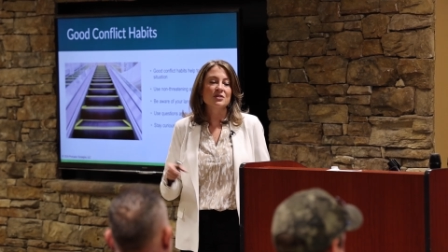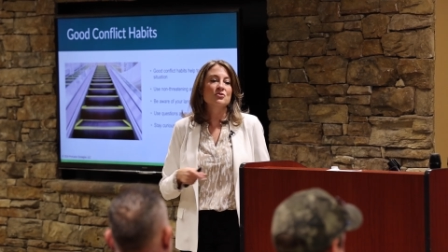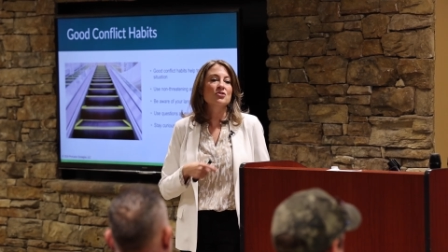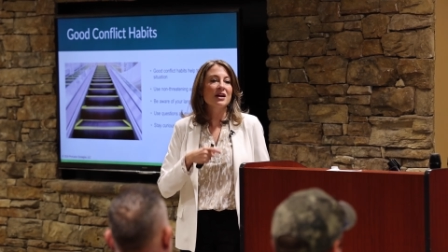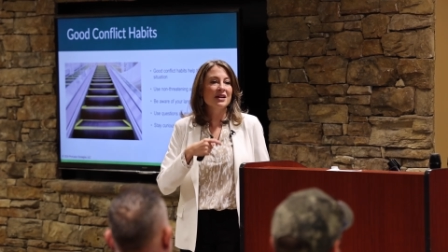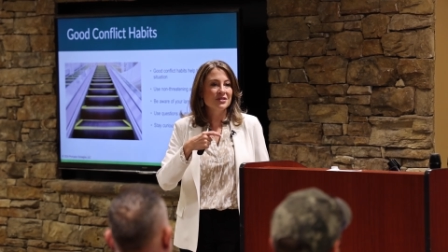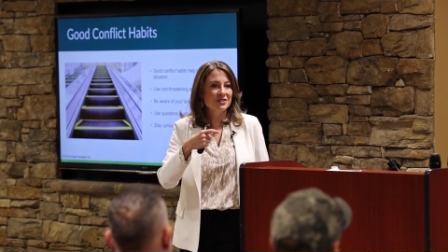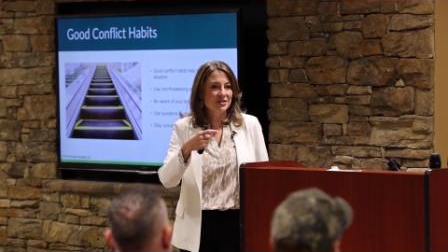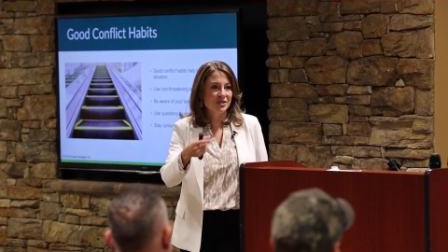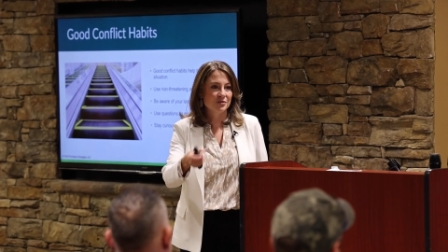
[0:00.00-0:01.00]
So try
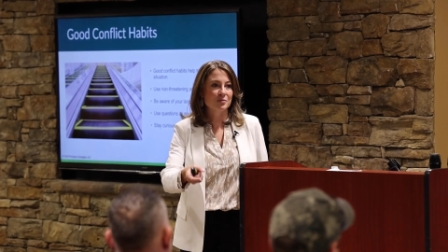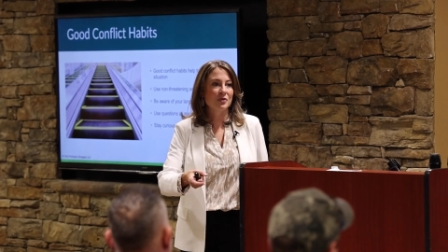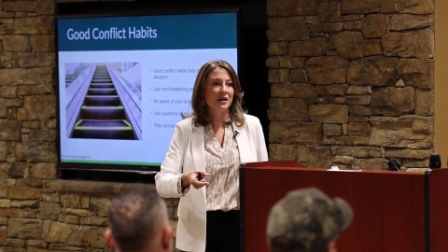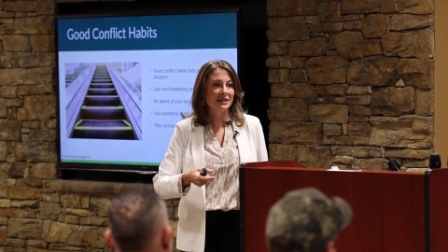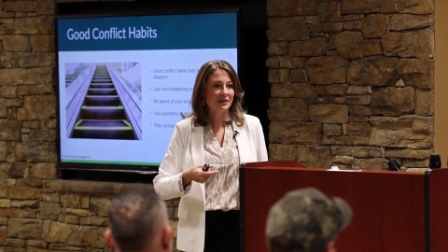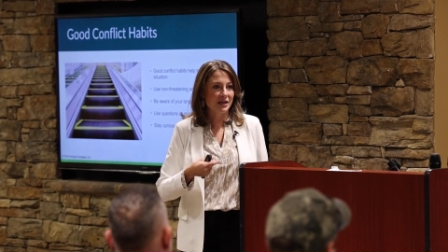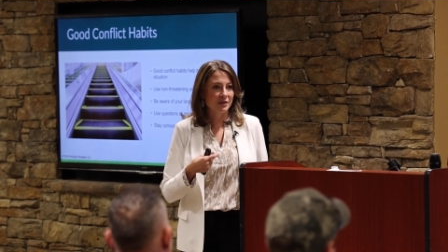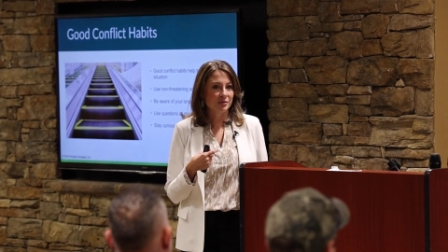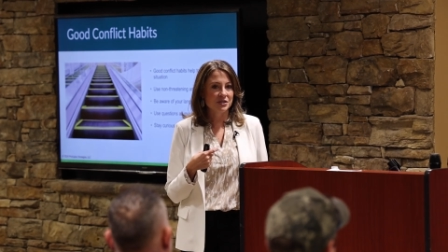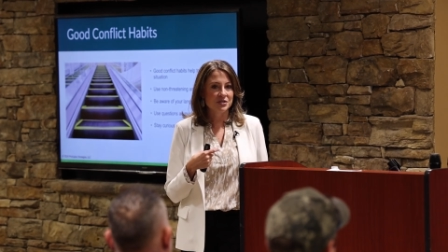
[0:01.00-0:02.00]
just to use plain
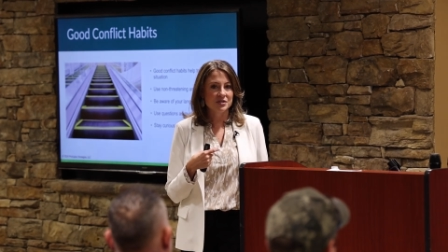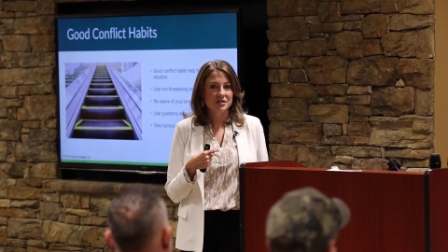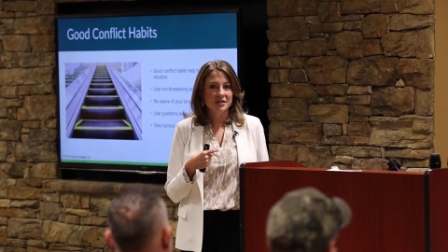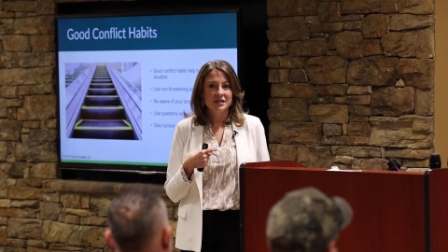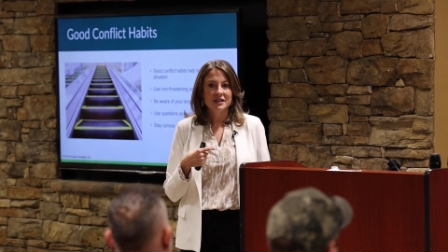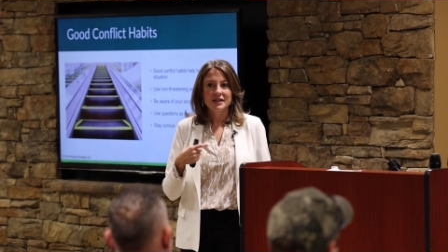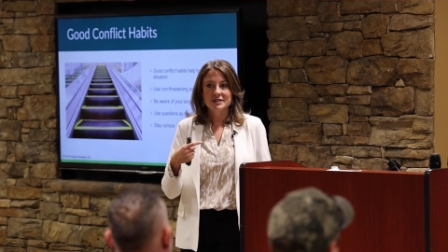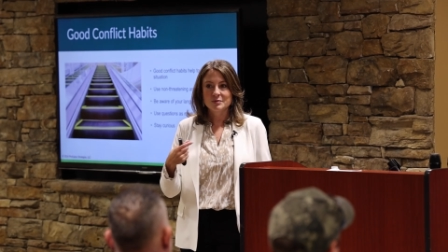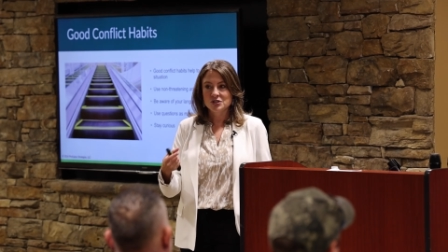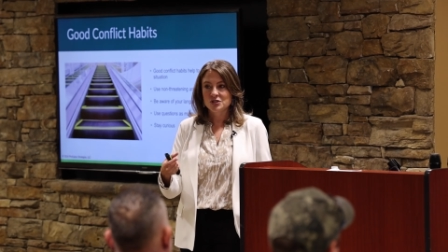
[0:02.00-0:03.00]
language
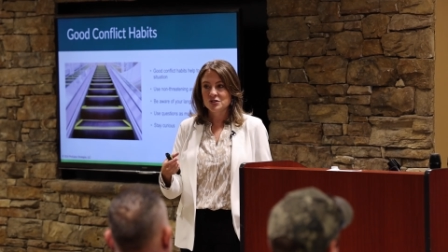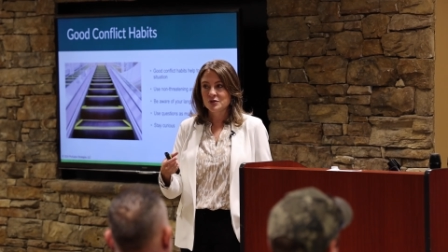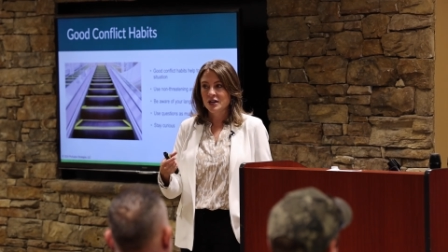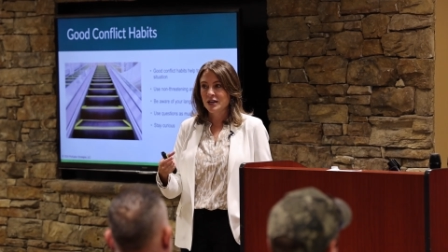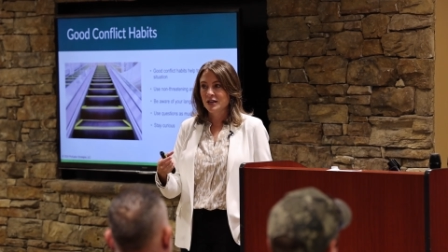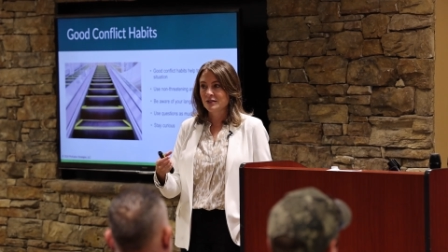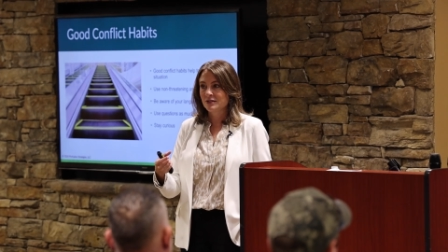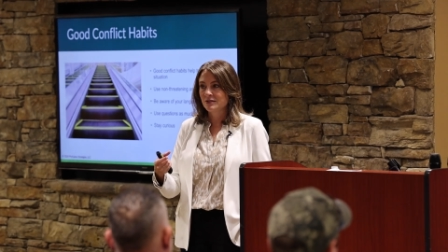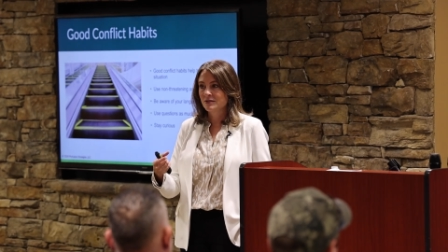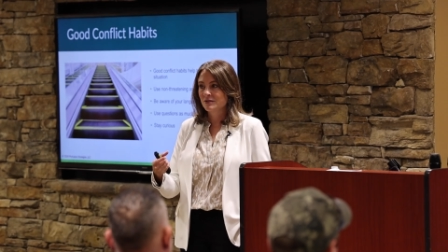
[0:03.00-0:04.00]
as much as you can,
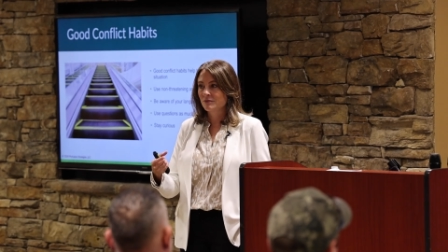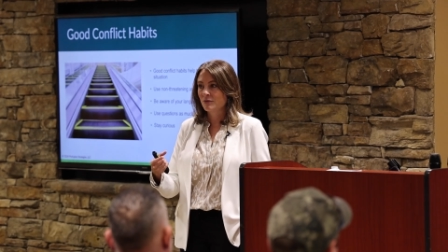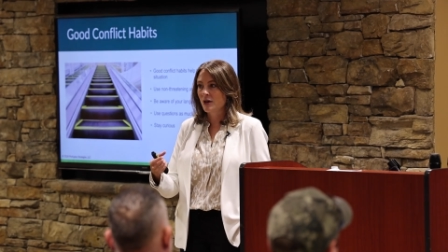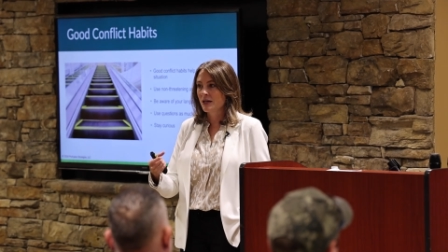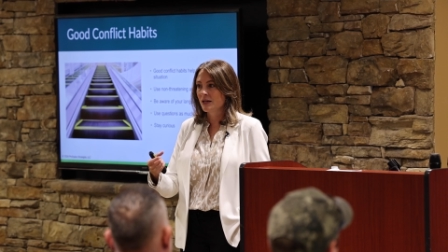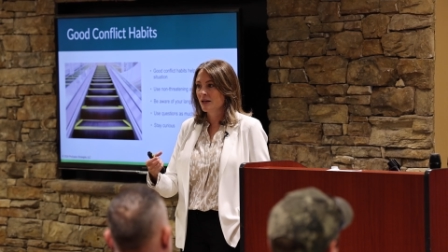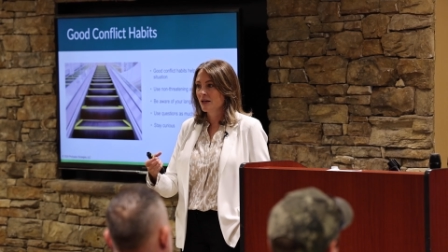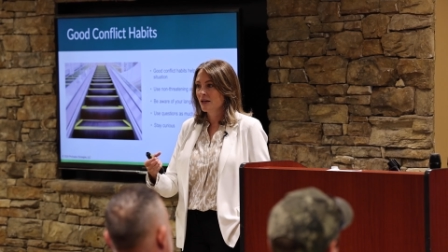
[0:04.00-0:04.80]
right?